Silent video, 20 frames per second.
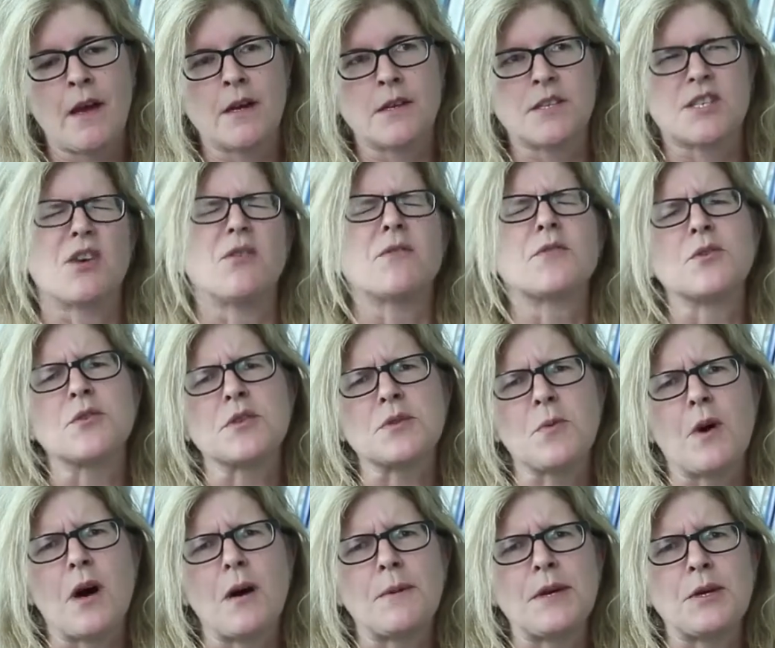So, of course,
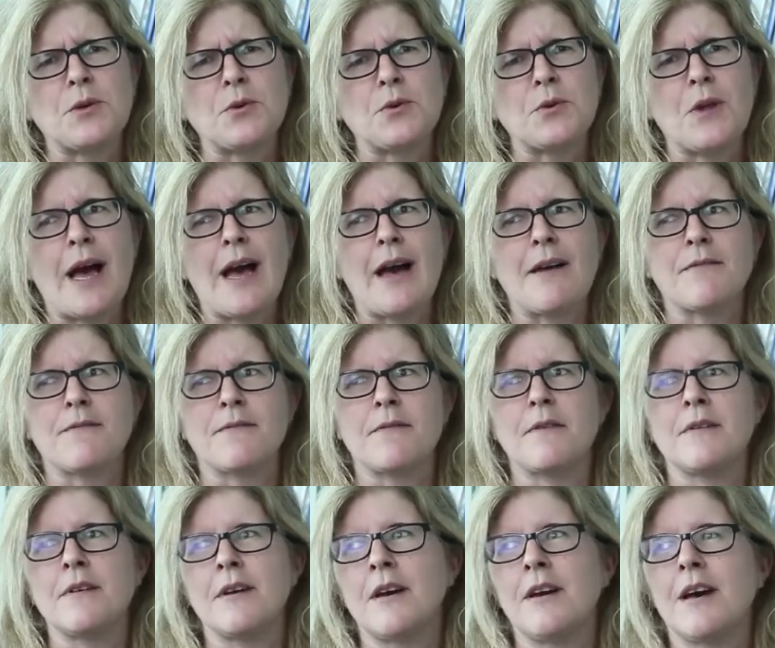while we all have
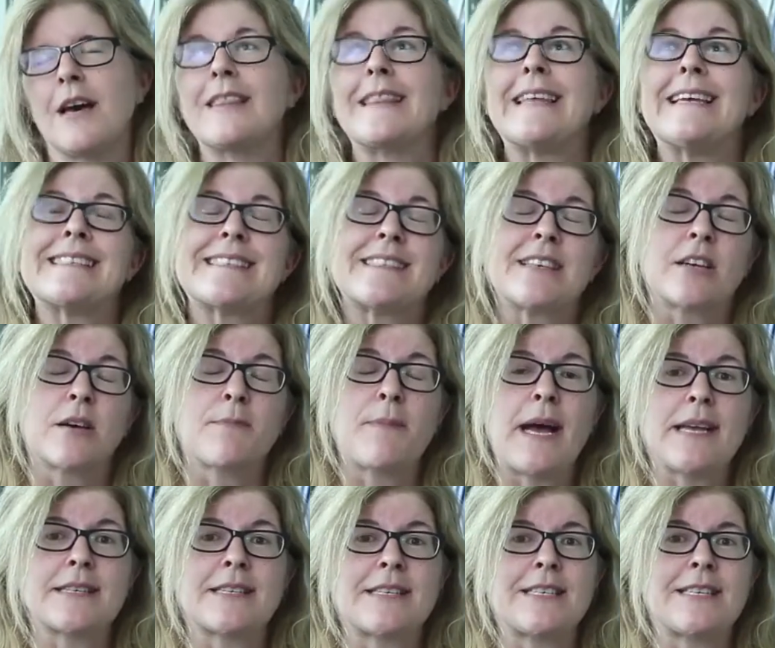at least the
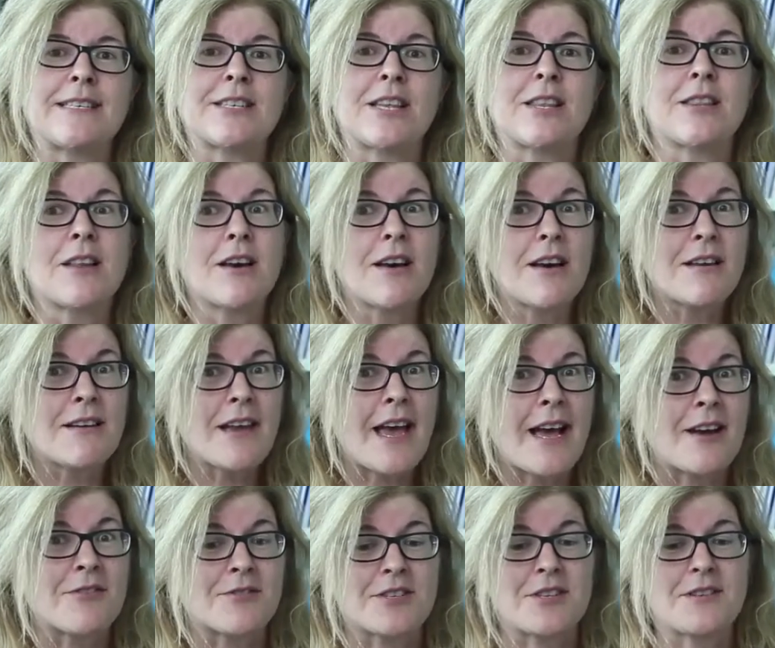capacity to learn
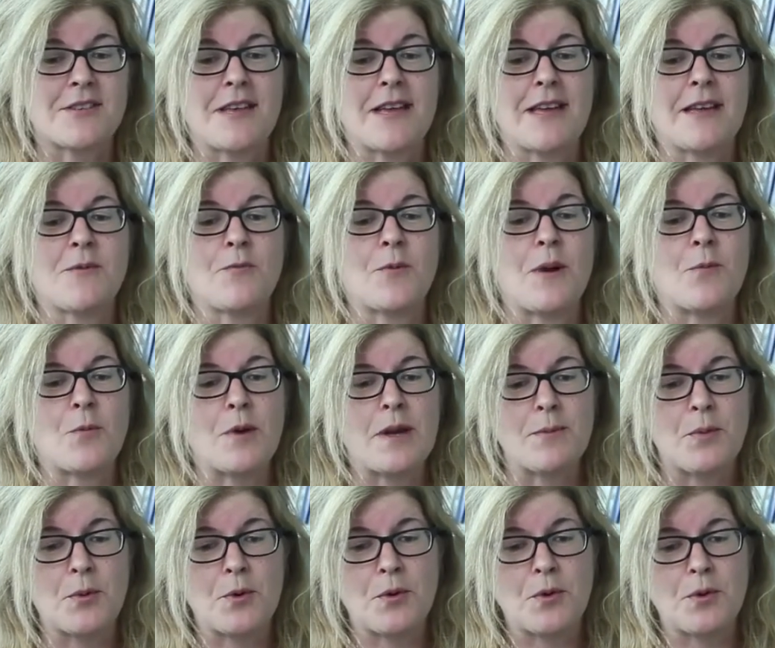how to think when we're
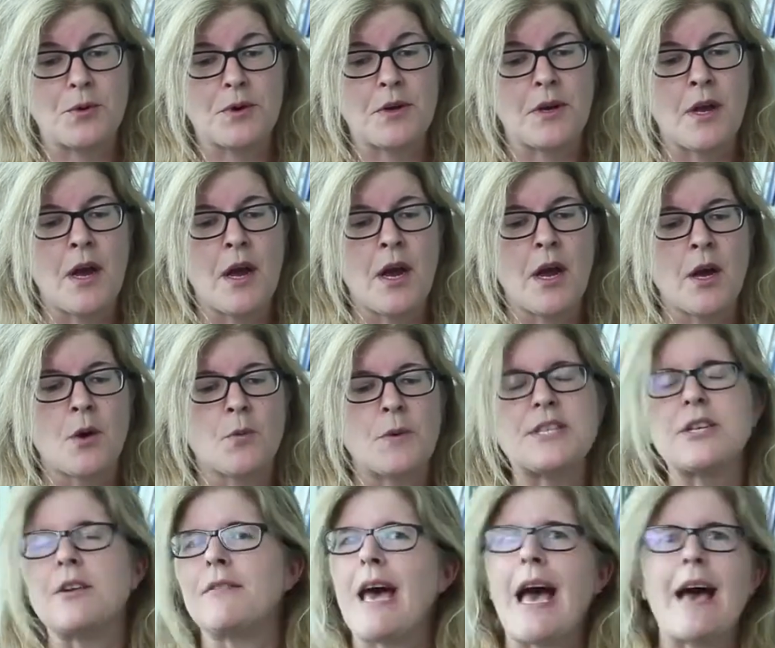born, we
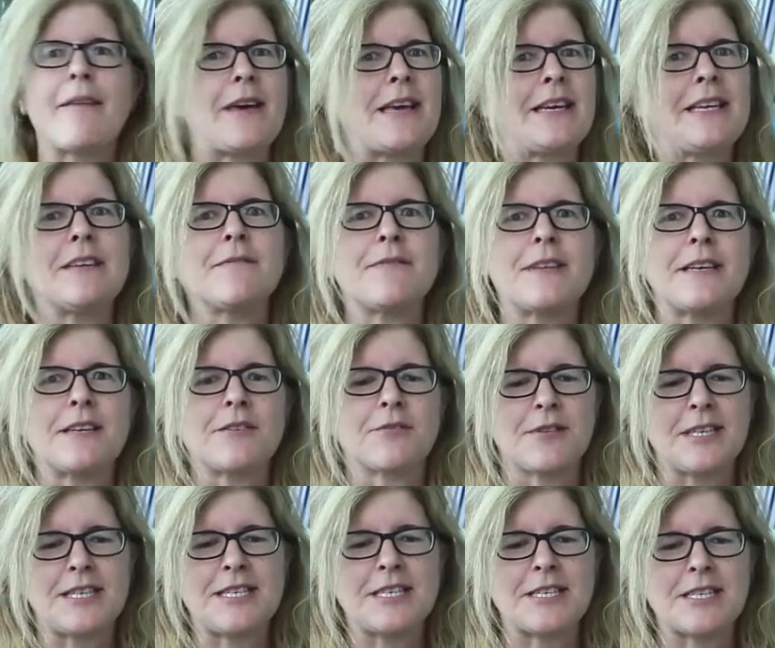don't have any of the
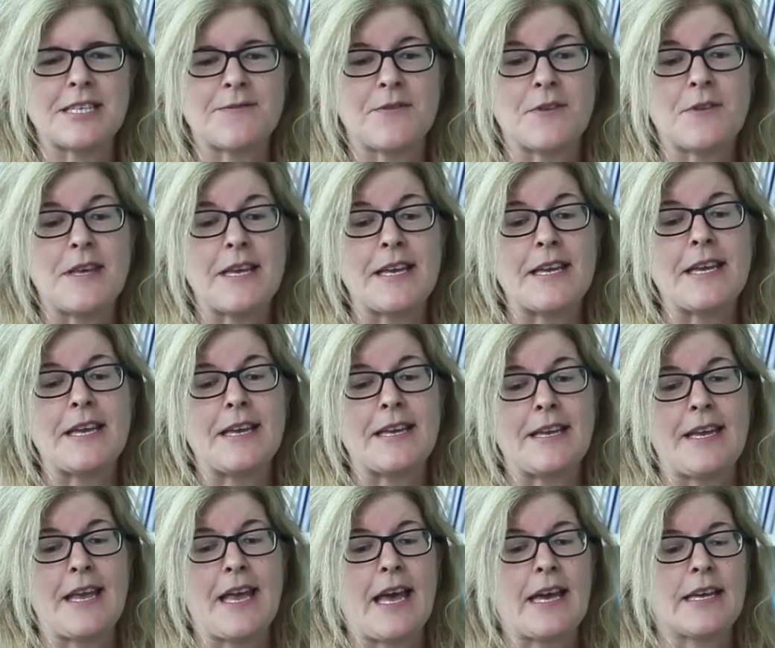ingredients for
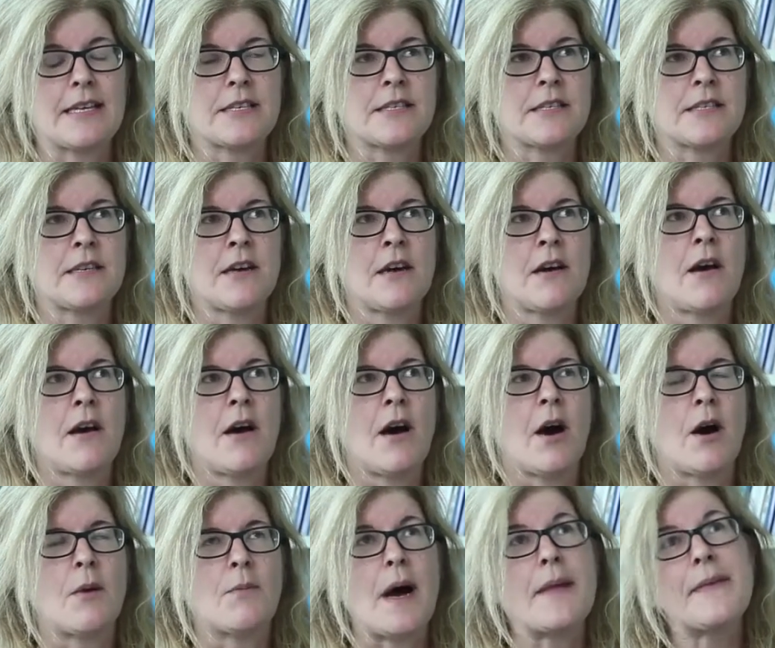thinking yet.
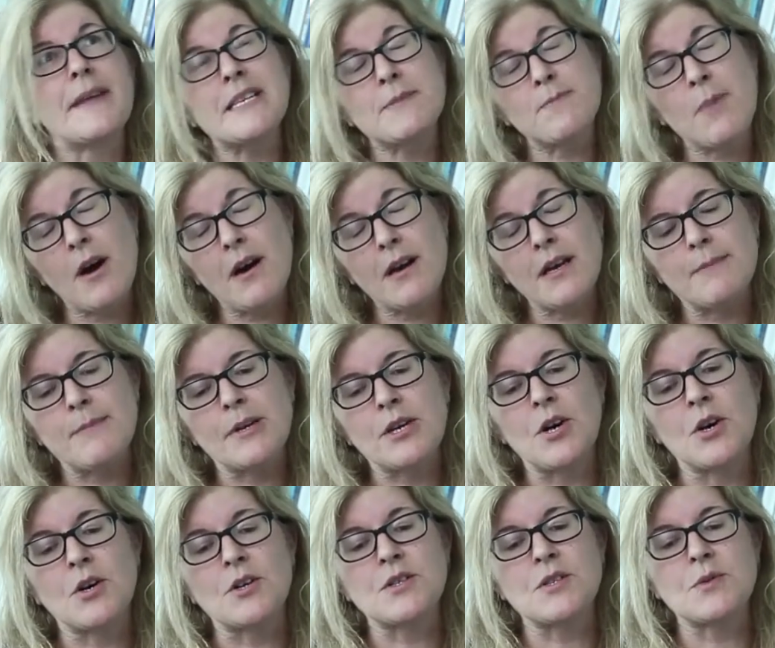And that's partly
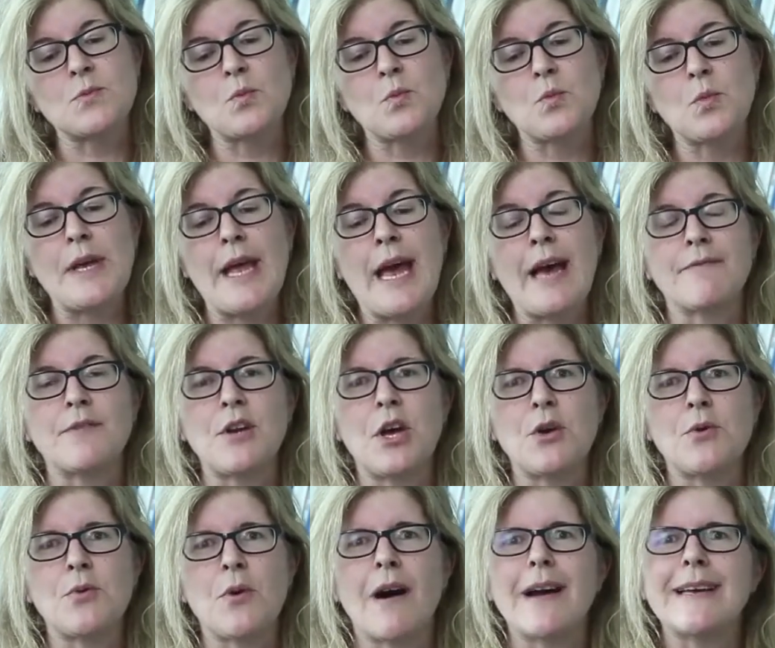because we have
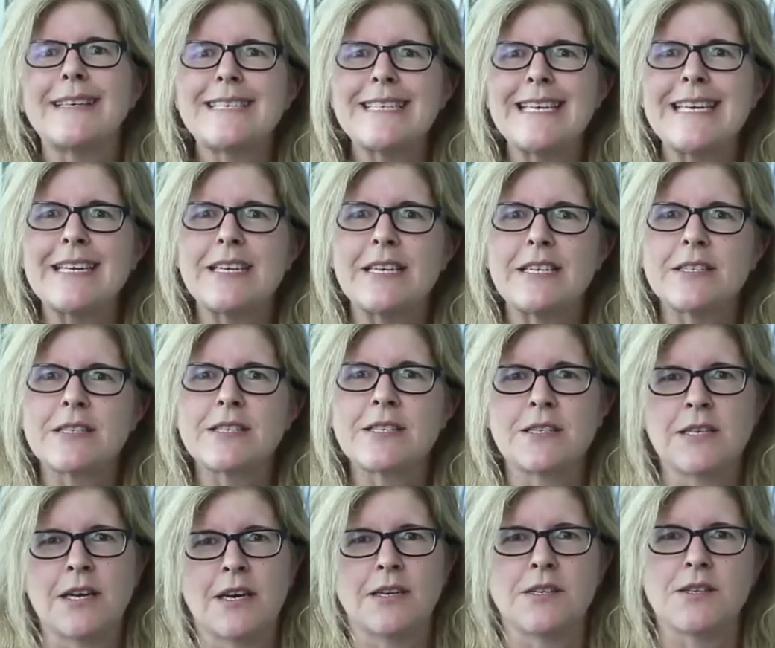no
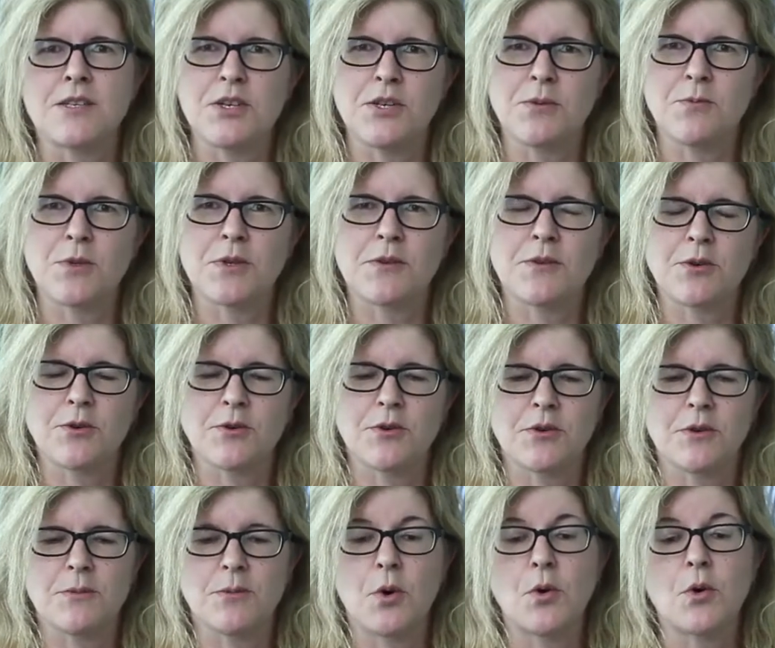ideas, as Hume would call
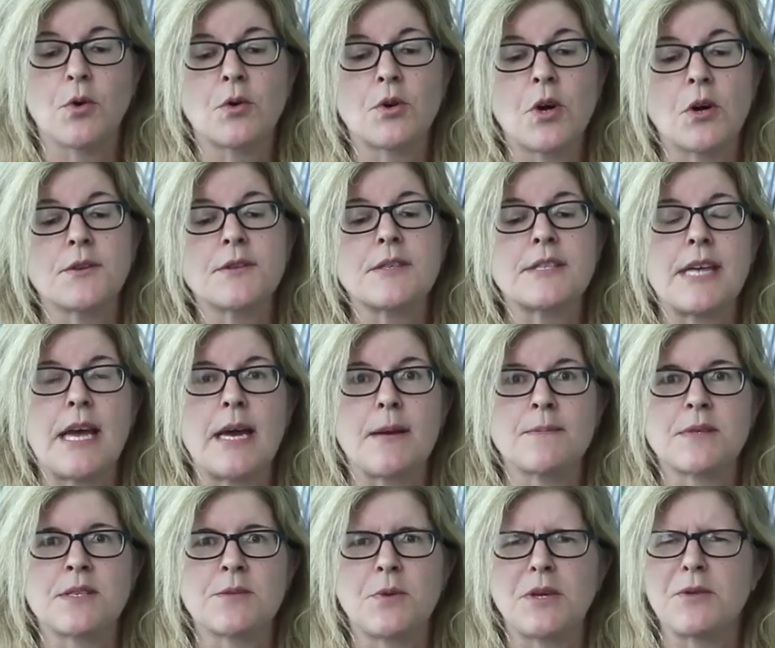them, or
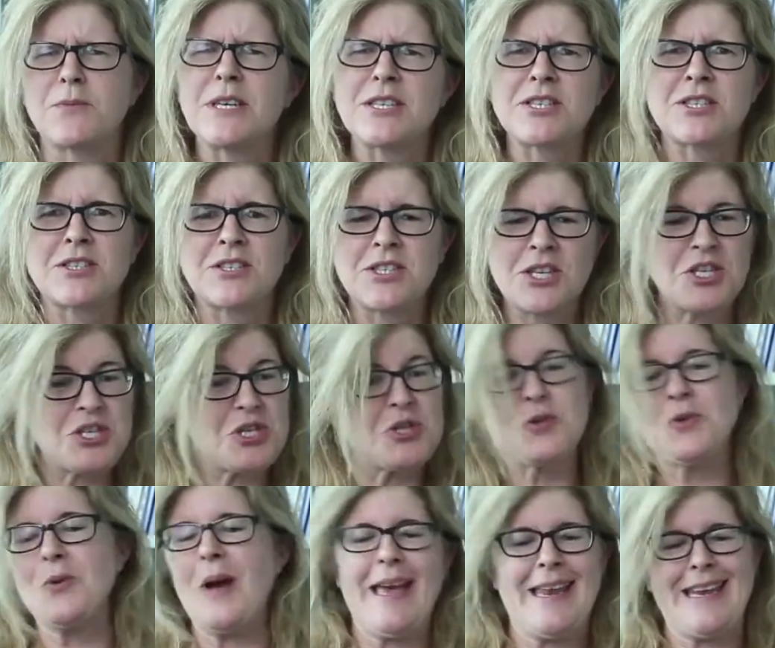concepts with which to
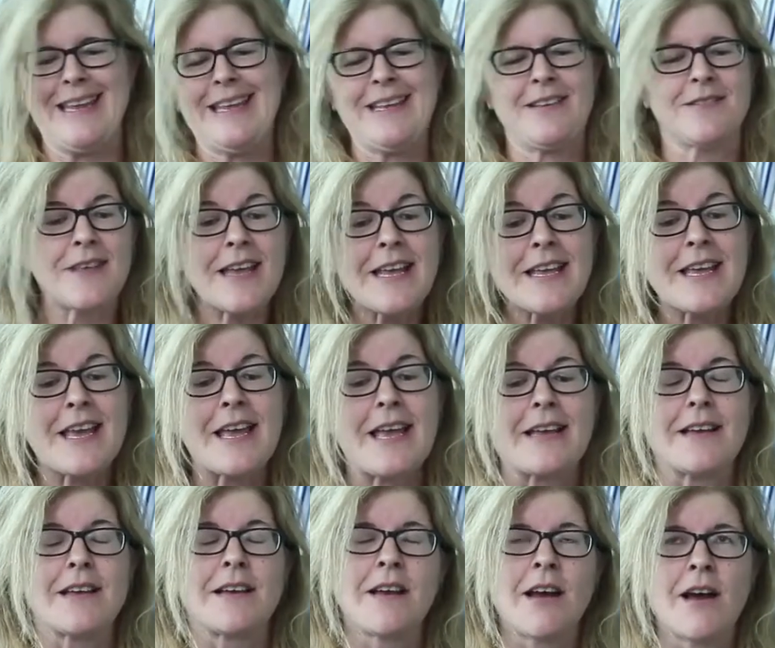do any
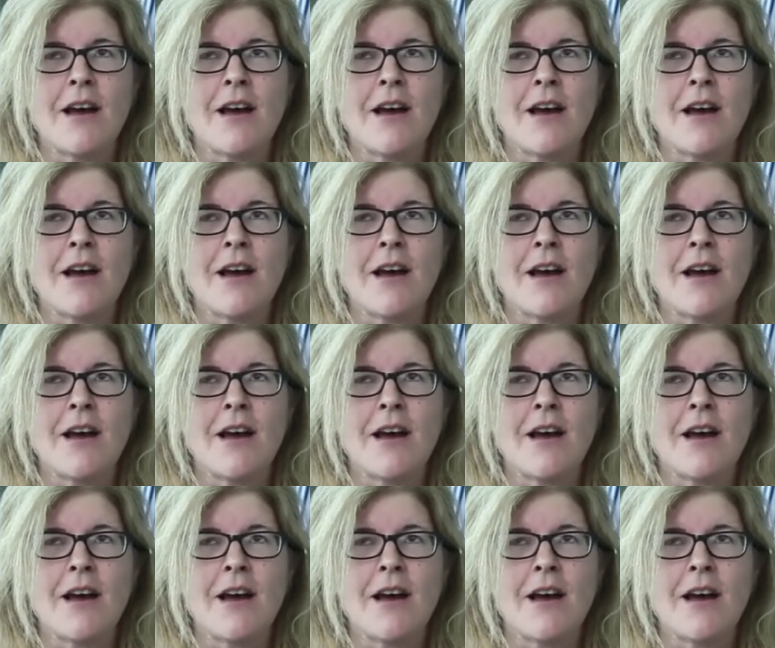thinking.